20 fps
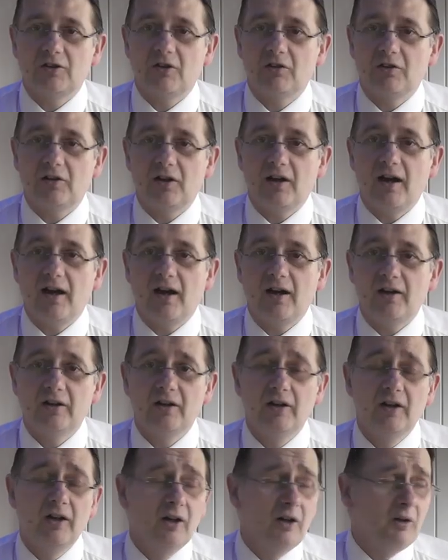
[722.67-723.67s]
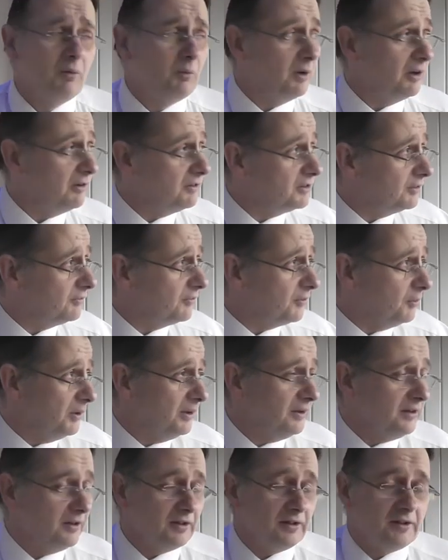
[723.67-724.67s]
gone dark, whereas if the
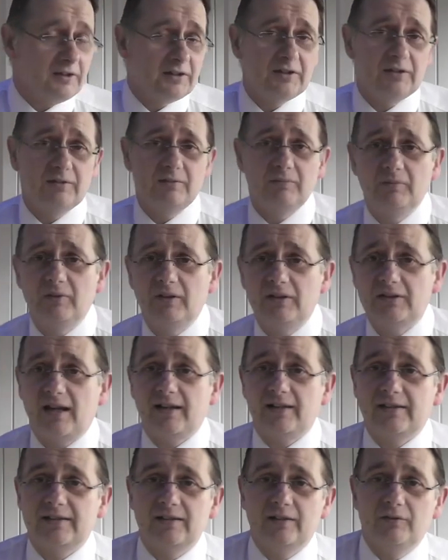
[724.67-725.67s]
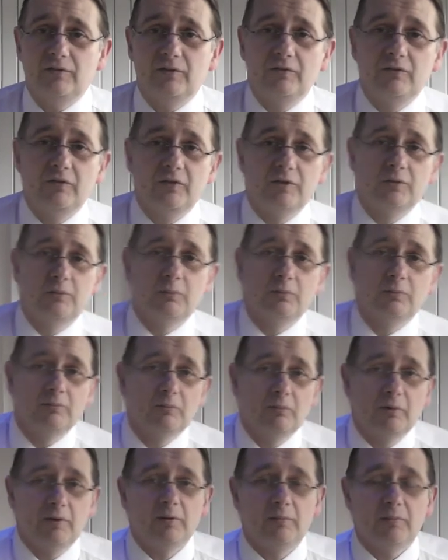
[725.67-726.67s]
wind is active, if it's
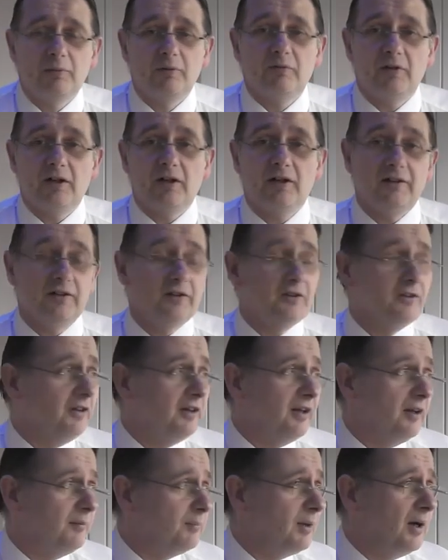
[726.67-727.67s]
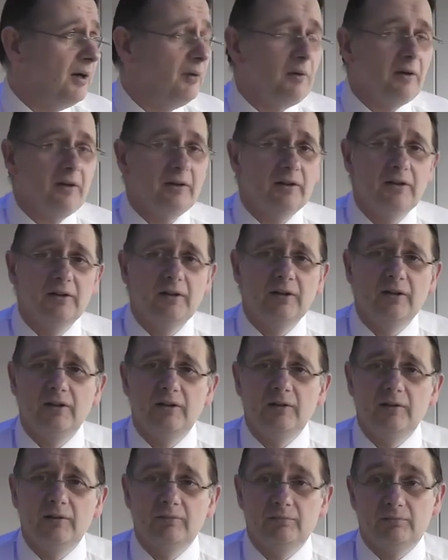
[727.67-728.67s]
wind prevailing, you're going to get power
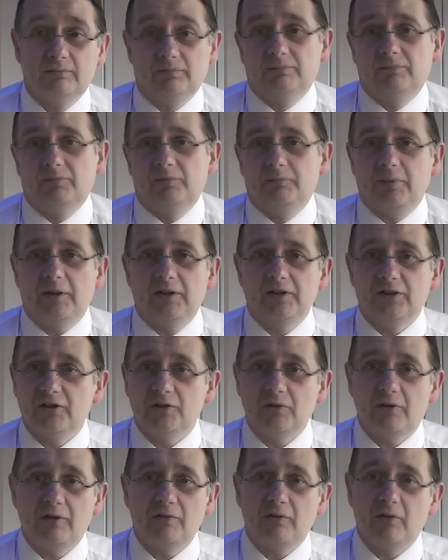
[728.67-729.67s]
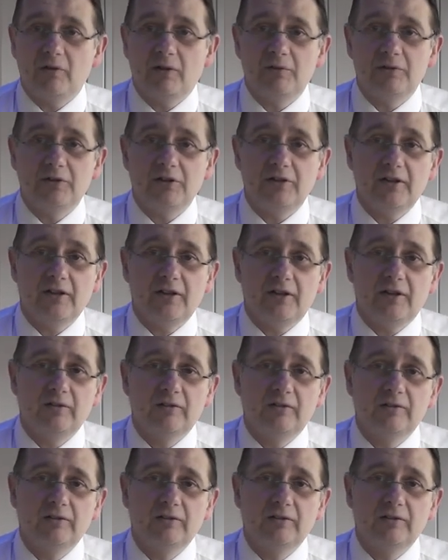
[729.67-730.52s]
basically 24 hours a day.